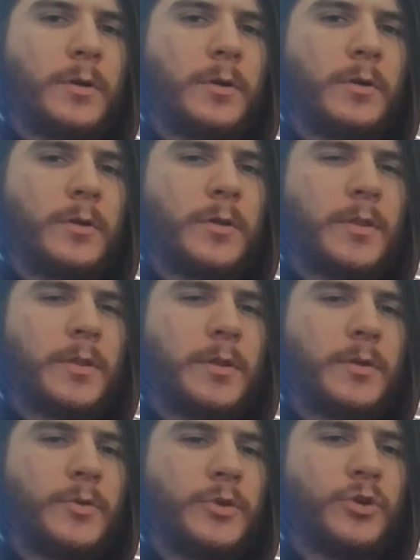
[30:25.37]
earth
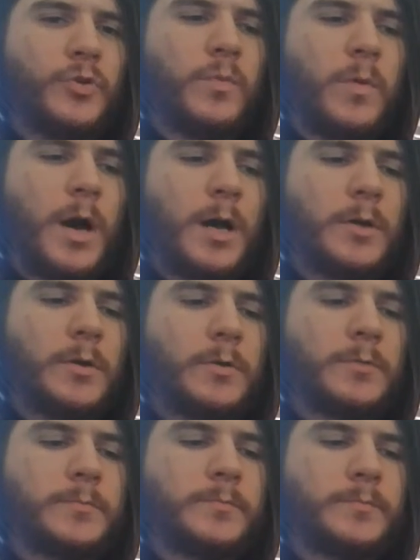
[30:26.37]
and 2 water.
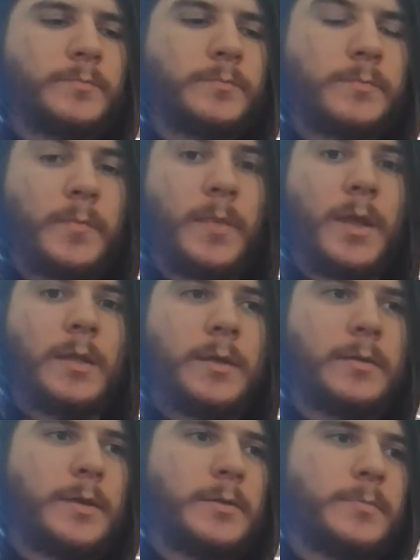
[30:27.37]
I
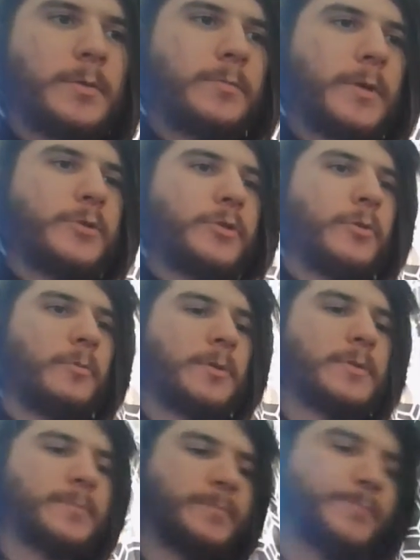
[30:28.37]
think that's what the ratio
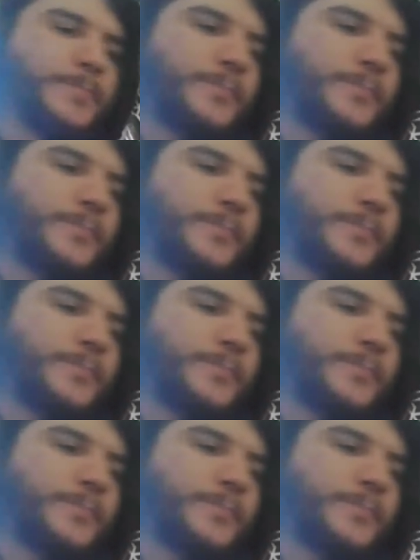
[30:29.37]
was.